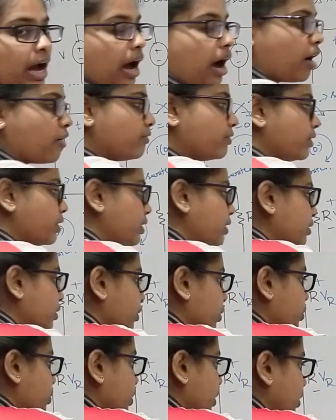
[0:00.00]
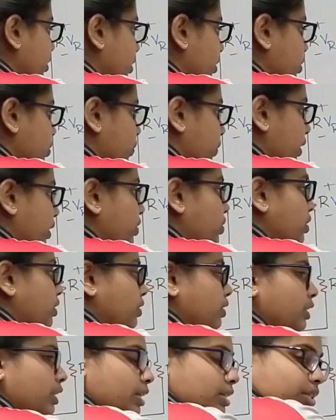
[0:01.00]
after closing the switch,
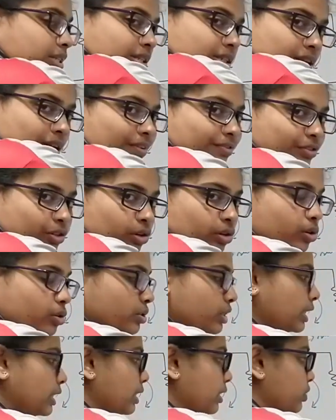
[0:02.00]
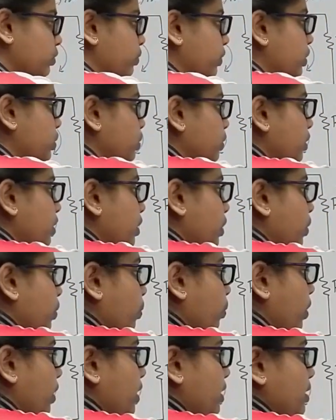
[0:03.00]
just after closing the switch,
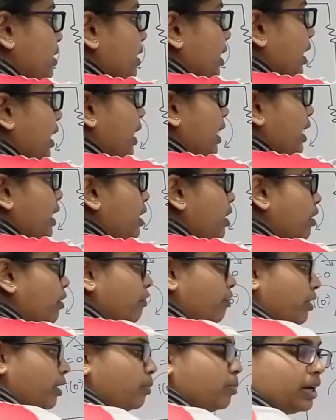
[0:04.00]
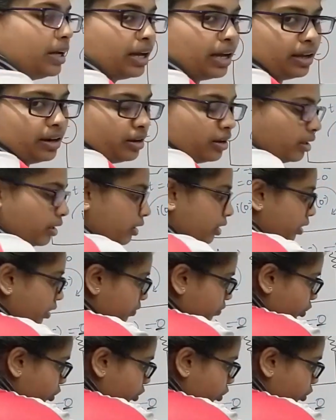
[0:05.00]
what is the current? V by R. And